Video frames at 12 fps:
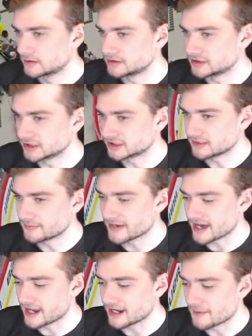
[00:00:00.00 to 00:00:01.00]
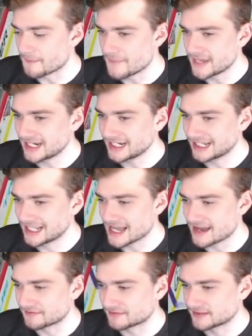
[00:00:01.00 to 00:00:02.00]
Just about a minute
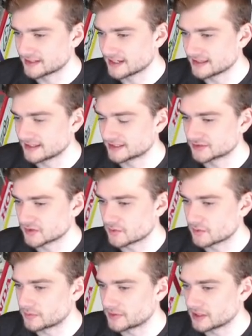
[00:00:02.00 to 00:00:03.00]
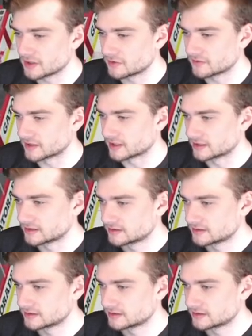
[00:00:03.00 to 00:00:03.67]
left, and this one will be over.